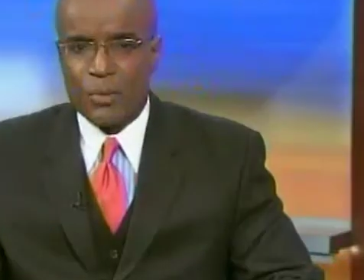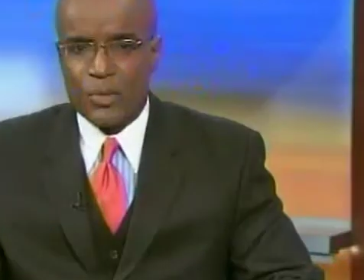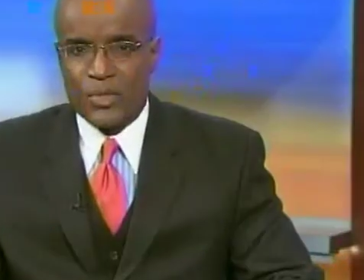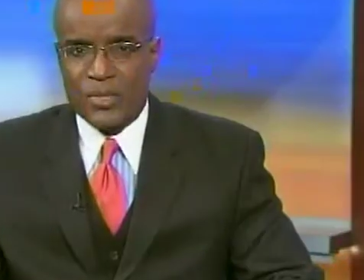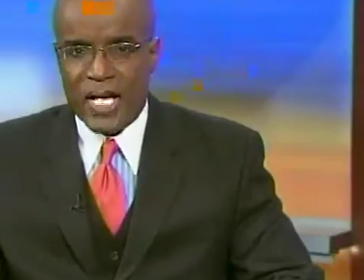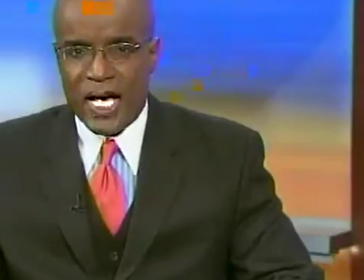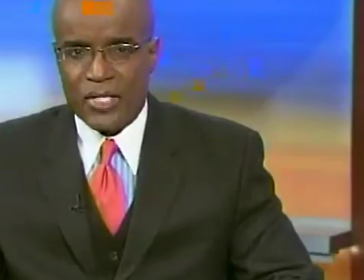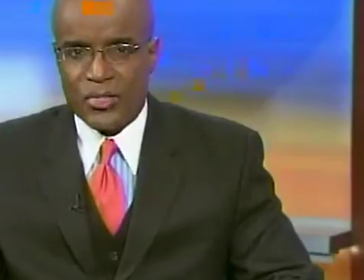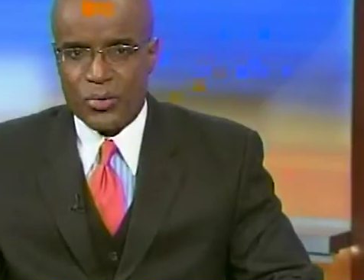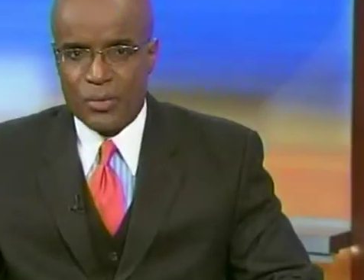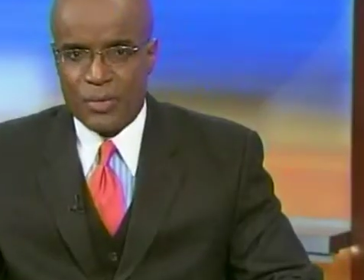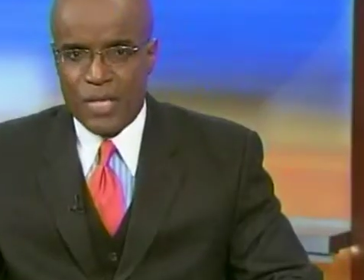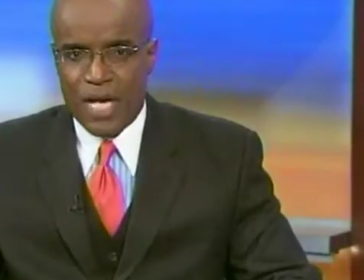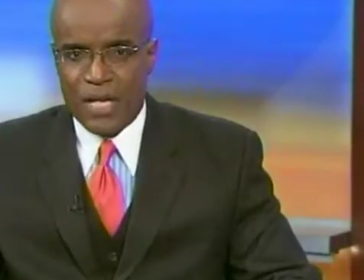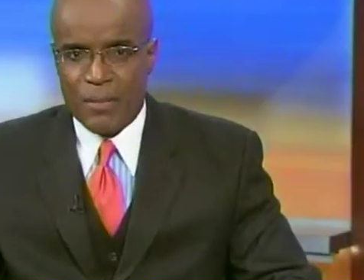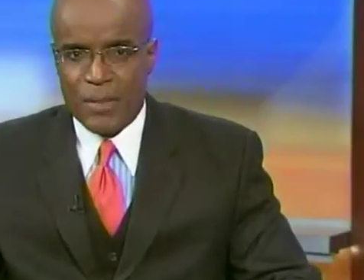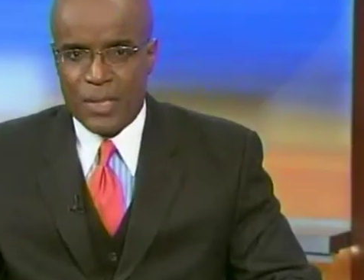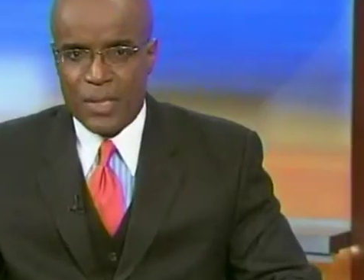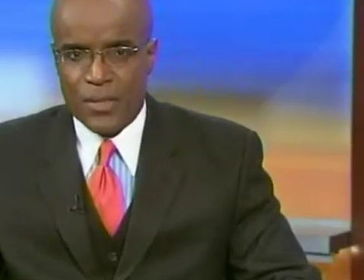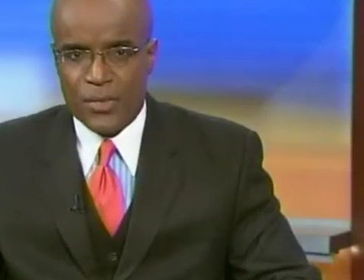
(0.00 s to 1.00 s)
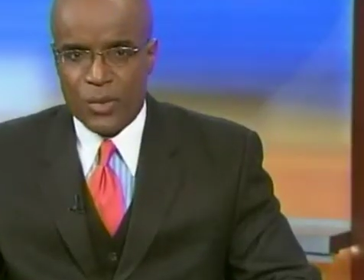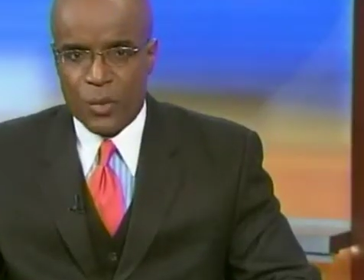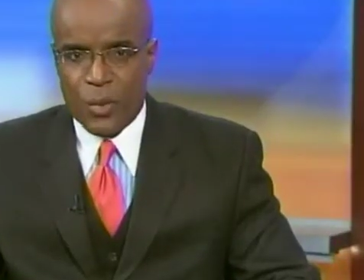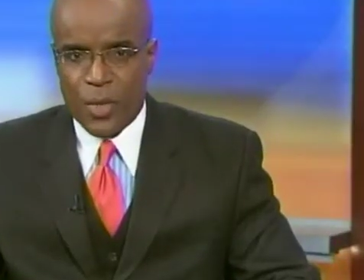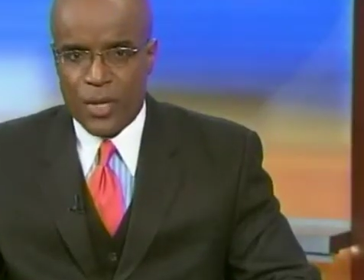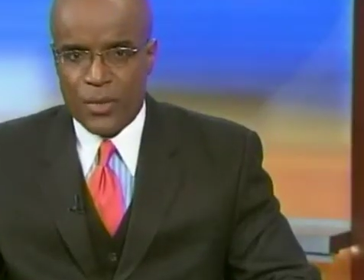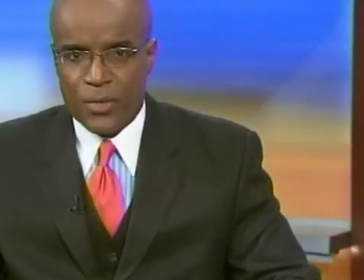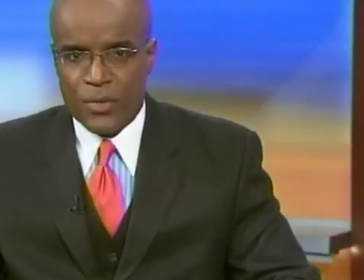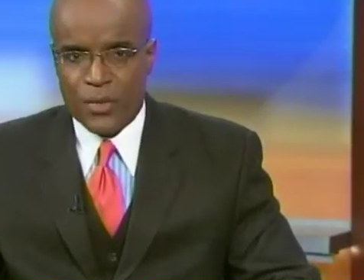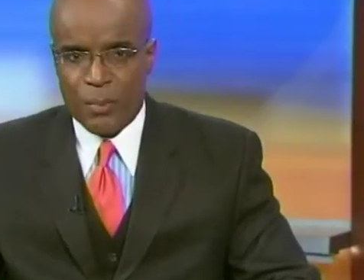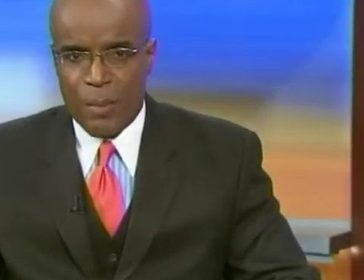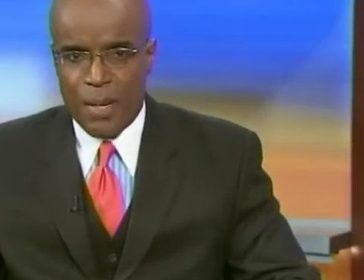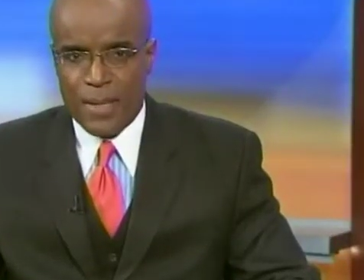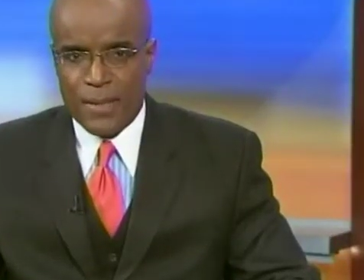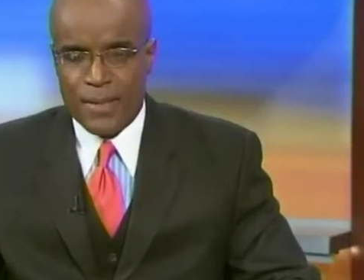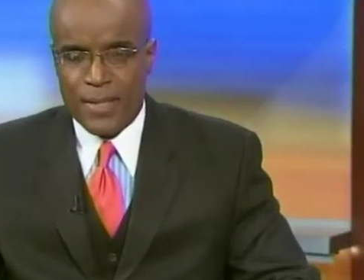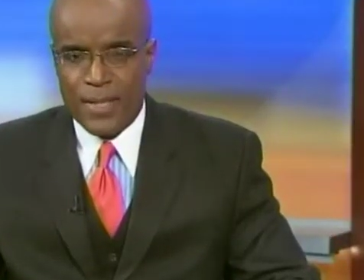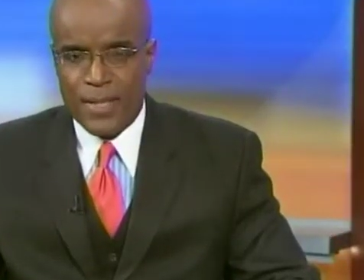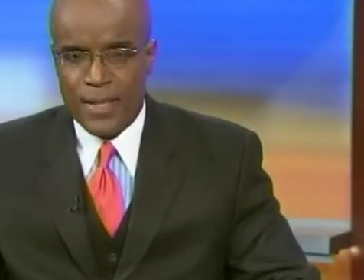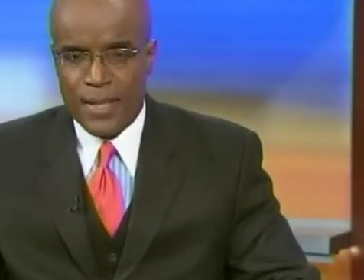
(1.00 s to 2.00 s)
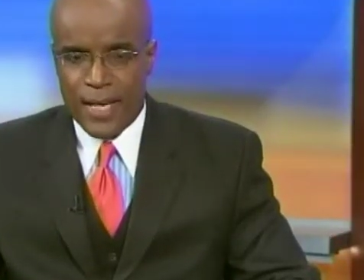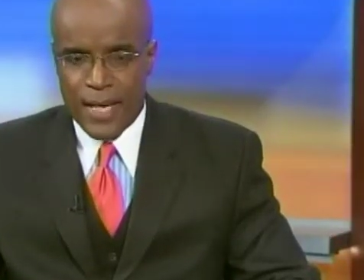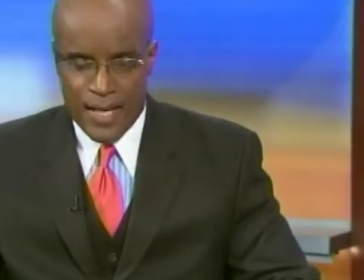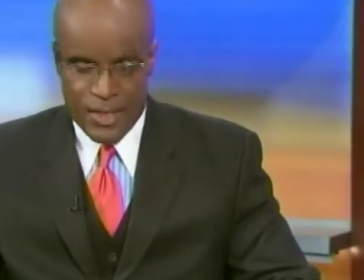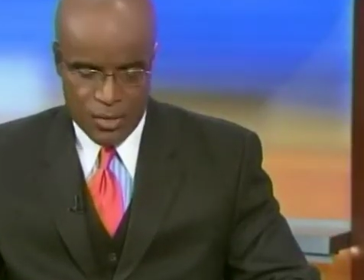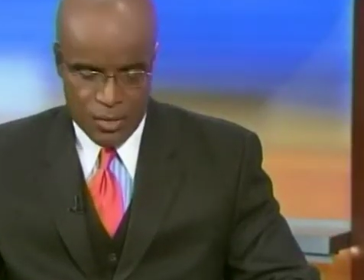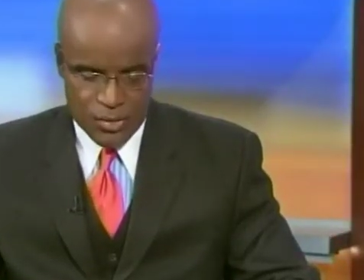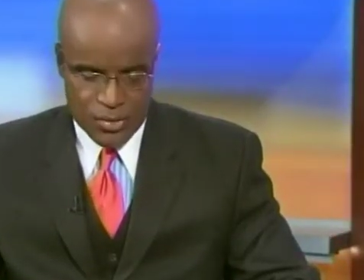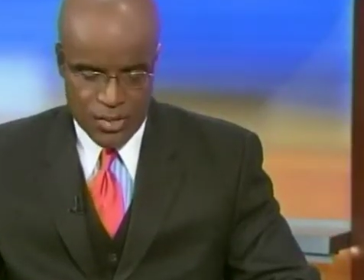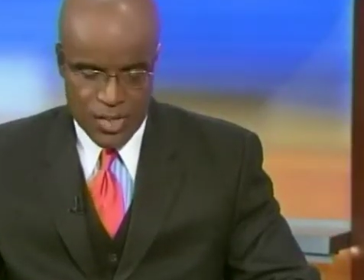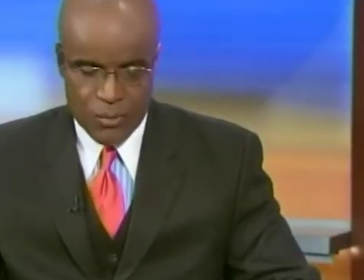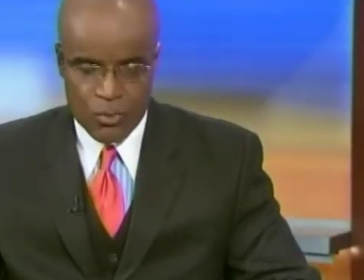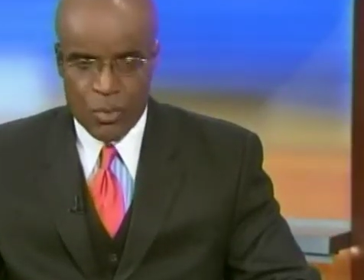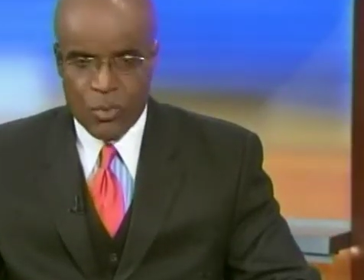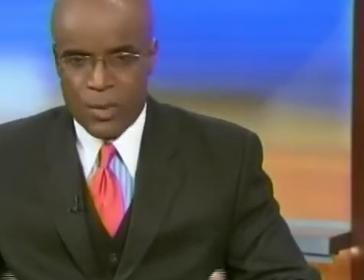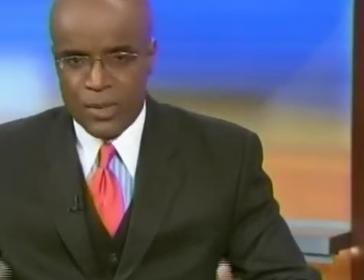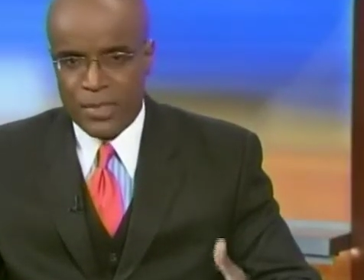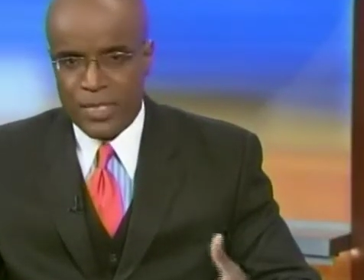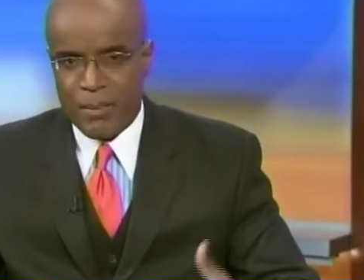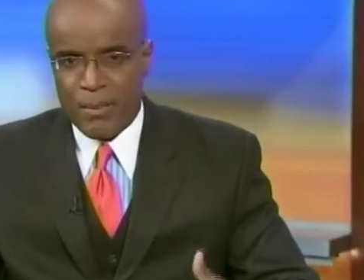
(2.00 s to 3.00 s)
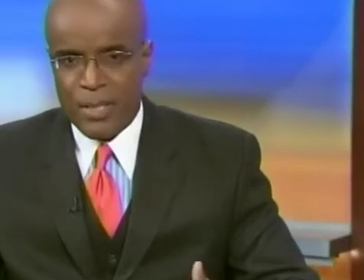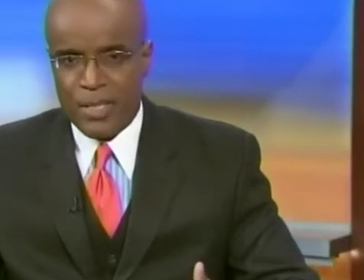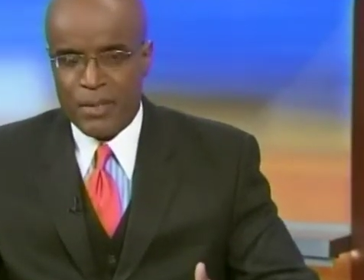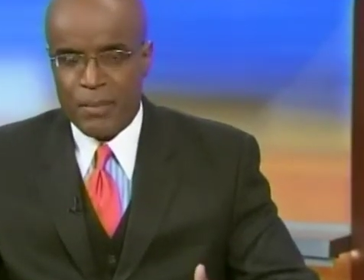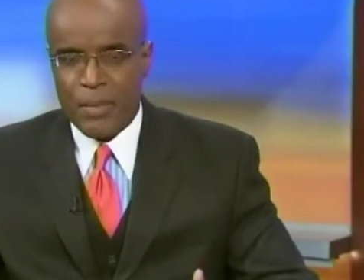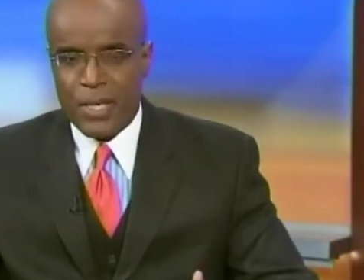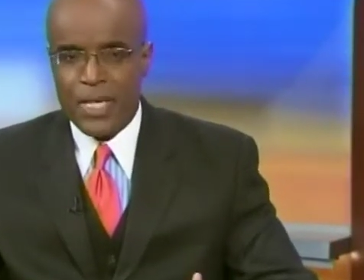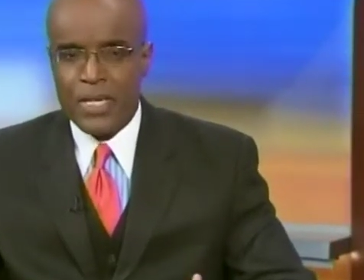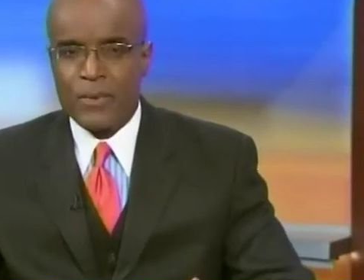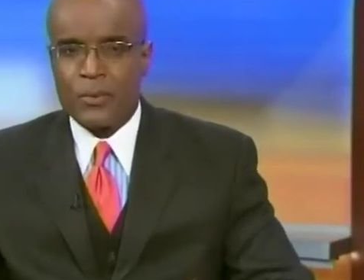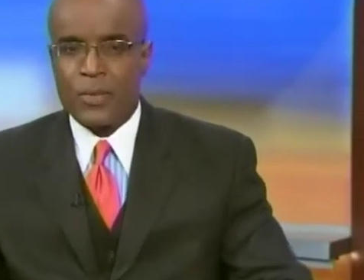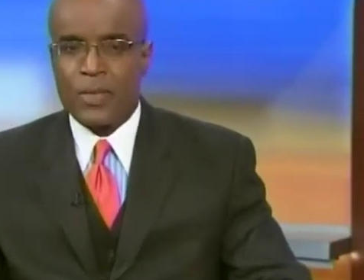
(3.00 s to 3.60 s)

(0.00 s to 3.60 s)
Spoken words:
is National Diabetes Awareness Month, and you're saying, well, what does that mean to me?